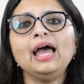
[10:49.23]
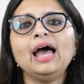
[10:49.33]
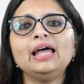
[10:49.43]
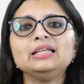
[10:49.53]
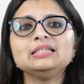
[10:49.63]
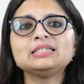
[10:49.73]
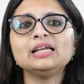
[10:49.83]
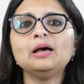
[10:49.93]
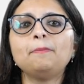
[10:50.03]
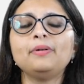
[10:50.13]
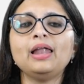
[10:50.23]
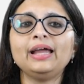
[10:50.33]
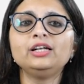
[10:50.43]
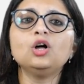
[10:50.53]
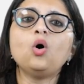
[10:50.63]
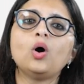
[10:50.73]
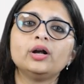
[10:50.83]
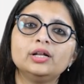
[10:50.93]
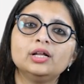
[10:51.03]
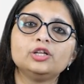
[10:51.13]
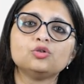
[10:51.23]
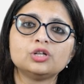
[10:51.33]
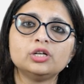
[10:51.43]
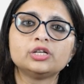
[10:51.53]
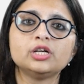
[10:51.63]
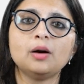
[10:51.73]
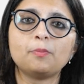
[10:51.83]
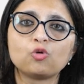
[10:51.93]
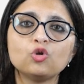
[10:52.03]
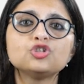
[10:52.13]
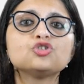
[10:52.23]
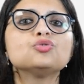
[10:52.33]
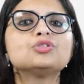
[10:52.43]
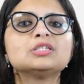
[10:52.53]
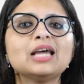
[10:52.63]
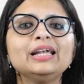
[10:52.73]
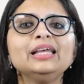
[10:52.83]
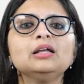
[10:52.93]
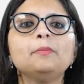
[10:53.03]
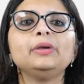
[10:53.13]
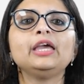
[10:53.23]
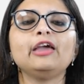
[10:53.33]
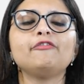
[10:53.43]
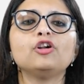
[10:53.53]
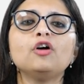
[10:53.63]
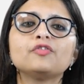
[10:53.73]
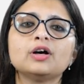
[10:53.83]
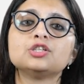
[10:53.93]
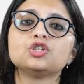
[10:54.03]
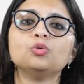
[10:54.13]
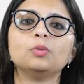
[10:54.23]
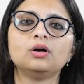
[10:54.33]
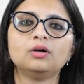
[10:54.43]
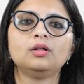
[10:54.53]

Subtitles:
and instead applied the ordinal utility approach to study the behavior of consumer.